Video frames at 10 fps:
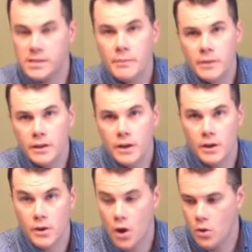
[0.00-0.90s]
Something
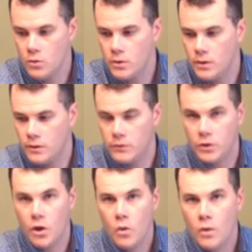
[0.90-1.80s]
to note,
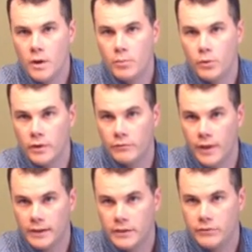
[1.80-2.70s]
you don't want to put
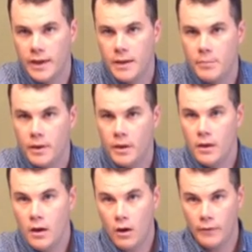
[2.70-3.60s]
reflective tape
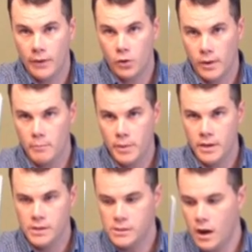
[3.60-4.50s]
on the grip
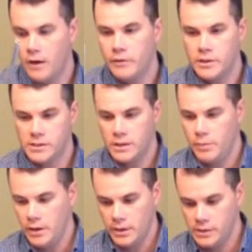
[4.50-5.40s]
piece, obviously,
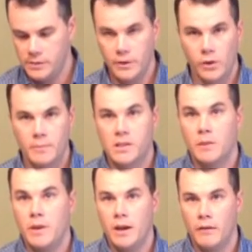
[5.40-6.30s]
because the grip's
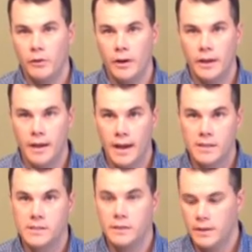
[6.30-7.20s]
going to be covering it. Kind of
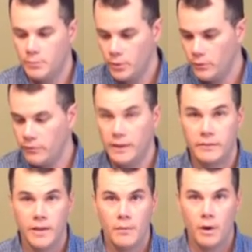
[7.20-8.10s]
silly to put
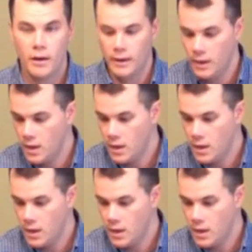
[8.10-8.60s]
reflective tape on it.